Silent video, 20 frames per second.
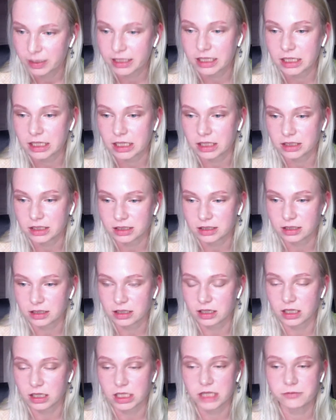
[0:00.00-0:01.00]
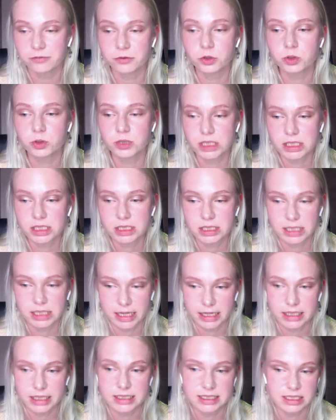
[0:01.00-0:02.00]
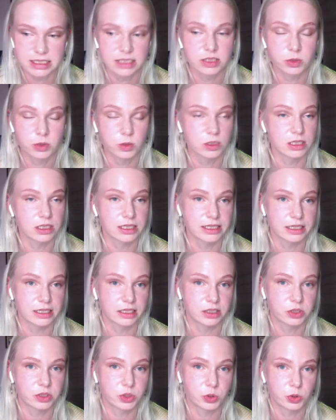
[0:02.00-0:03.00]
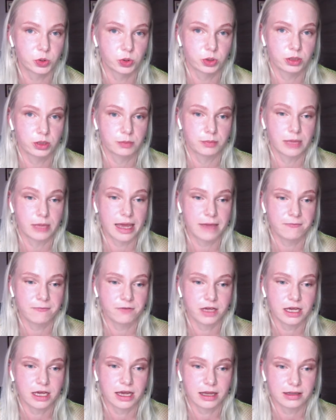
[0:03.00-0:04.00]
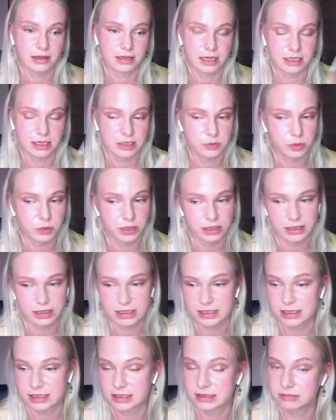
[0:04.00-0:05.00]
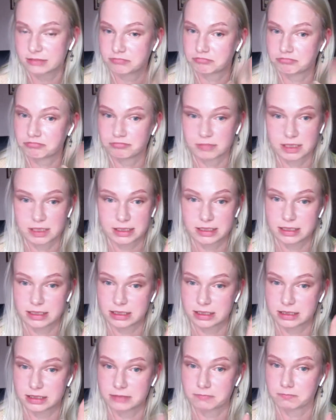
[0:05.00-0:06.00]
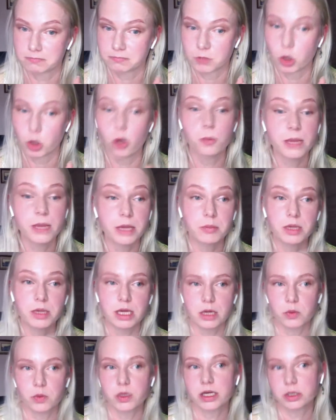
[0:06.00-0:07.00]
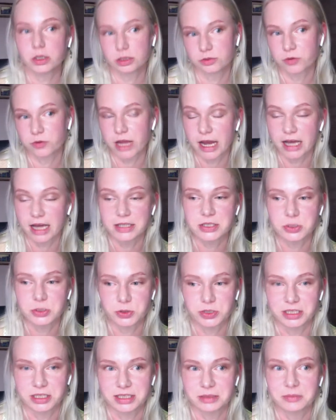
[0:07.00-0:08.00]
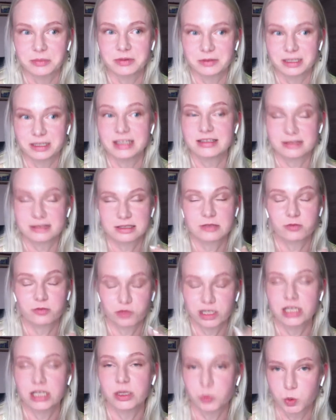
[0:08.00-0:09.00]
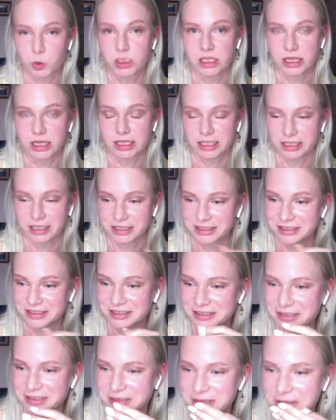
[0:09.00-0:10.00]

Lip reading: Bucky, if you didn't, I can send you the link to MV and dance practice. This is, or maybe we could react to it. It's really worth it.